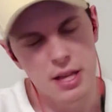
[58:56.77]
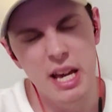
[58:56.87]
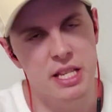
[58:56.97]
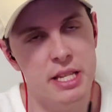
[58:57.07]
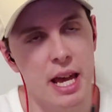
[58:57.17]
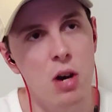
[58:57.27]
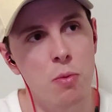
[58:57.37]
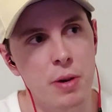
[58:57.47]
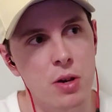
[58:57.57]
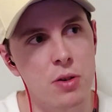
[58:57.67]
It's stale
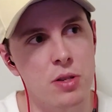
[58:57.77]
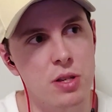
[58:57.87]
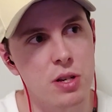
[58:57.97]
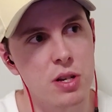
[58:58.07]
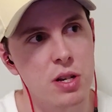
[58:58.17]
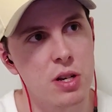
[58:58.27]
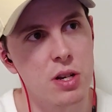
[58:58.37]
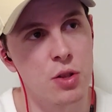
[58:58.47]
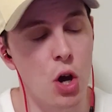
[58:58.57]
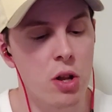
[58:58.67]
because
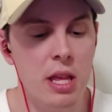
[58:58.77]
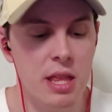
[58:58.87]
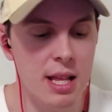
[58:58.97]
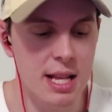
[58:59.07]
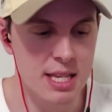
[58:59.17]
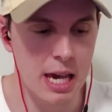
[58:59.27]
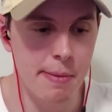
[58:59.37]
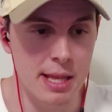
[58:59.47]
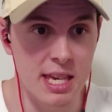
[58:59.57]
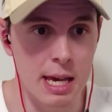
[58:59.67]
the only thing that's keeping
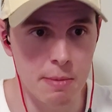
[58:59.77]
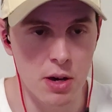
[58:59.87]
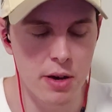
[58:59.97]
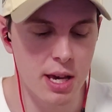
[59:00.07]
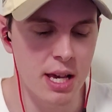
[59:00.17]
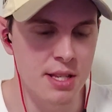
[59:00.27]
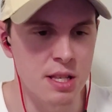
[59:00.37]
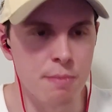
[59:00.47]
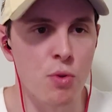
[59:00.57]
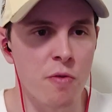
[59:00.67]
the game going is the
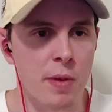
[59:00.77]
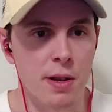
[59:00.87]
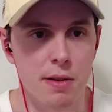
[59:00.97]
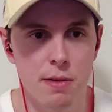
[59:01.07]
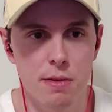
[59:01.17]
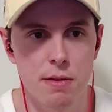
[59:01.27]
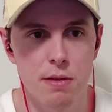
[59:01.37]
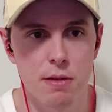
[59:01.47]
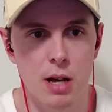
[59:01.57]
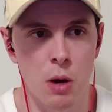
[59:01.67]
movement.
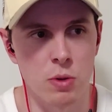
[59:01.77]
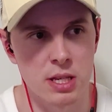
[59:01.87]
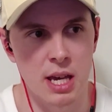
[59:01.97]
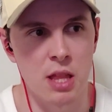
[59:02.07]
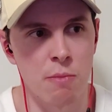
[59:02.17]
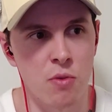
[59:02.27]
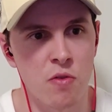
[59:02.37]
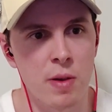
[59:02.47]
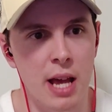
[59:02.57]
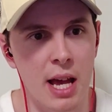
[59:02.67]
I would say the
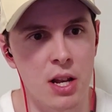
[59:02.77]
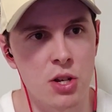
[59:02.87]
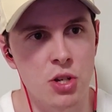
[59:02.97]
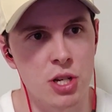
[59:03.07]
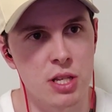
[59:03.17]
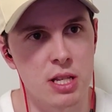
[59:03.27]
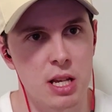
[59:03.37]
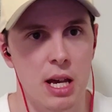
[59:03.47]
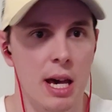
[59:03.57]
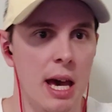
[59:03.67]
movement and just
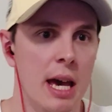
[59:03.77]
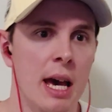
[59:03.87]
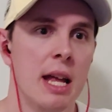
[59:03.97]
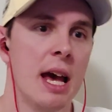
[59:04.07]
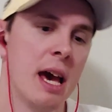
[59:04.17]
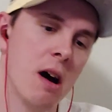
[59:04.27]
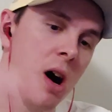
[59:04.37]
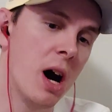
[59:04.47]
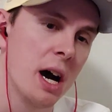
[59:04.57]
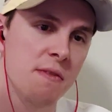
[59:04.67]
at how high of a